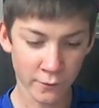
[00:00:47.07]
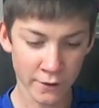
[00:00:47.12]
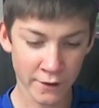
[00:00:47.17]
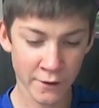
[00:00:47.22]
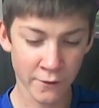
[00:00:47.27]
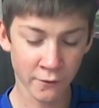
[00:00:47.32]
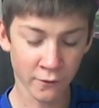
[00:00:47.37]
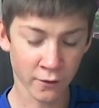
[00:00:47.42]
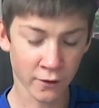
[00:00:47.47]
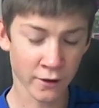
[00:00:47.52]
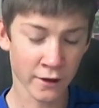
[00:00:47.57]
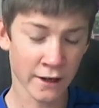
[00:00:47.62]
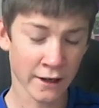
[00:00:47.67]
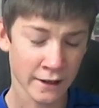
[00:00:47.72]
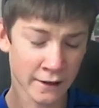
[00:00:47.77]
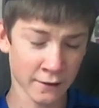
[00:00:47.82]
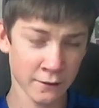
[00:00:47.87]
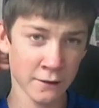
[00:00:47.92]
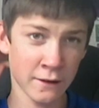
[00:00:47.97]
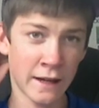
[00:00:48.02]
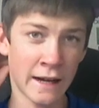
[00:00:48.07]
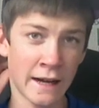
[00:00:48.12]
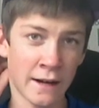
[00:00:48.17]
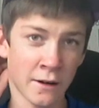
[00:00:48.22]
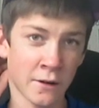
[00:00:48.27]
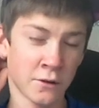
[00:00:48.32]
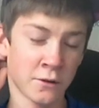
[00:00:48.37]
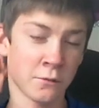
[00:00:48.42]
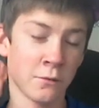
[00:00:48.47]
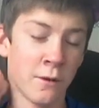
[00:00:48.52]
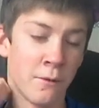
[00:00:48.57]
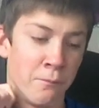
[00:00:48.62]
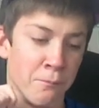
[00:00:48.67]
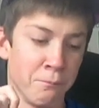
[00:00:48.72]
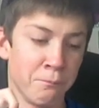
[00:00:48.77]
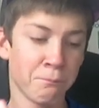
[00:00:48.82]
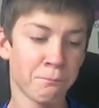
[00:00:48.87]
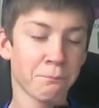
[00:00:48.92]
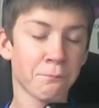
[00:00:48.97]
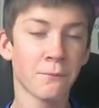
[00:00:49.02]
when you learned how to
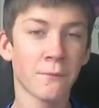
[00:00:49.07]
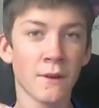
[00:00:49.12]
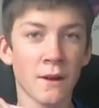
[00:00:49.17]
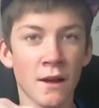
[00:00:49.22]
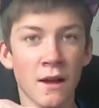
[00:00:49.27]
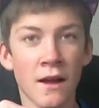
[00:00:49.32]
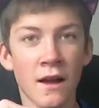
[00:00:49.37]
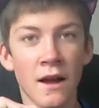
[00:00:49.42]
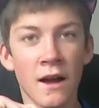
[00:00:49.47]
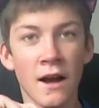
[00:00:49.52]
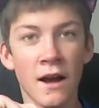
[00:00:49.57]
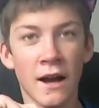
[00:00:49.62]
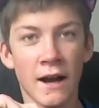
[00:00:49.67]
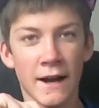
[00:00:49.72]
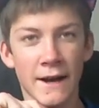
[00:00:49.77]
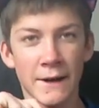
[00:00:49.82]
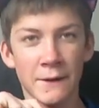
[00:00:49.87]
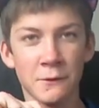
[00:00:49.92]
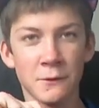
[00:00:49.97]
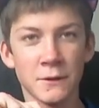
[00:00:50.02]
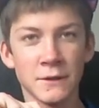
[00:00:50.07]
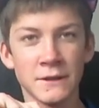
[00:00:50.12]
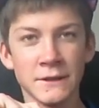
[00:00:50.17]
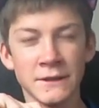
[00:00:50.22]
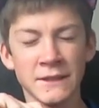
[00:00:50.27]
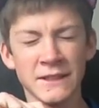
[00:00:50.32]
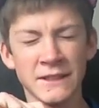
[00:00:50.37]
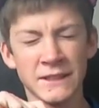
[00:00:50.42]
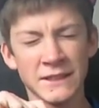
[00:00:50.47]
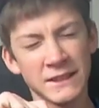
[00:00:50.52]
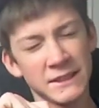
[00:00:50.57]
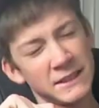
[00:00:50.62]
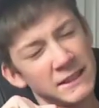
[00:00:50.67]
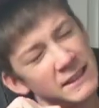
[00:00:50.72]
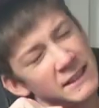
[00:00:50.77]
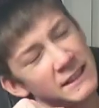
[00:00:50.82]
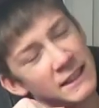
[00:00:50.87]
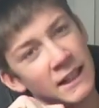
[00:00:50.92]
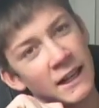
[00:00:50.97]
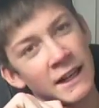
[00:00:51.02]
swim? I was
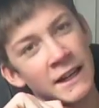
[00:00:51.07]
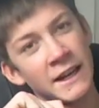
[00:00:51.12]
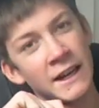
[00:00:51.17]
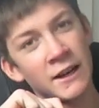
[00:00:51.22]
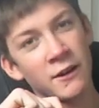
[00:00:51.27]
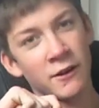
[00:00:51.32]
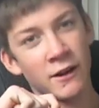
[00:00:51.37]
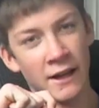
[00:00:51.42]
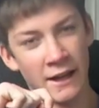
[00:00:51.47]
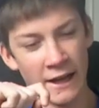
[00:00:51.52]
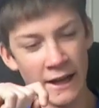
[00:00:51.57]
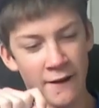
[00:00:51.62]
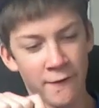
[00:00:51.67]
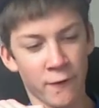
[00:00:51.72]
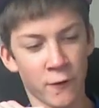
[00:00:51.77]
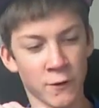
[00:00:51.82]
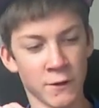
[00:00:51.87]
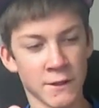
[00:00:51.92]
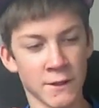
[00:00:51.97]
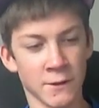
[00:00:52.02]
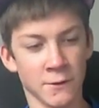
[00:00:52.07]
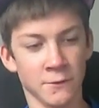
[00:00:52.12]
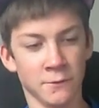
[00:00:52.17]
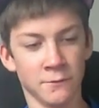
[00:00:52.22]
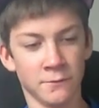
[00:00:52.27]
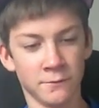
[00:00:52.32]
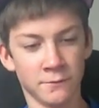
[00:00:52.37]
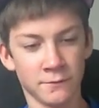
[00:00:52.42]
a year and a half or two.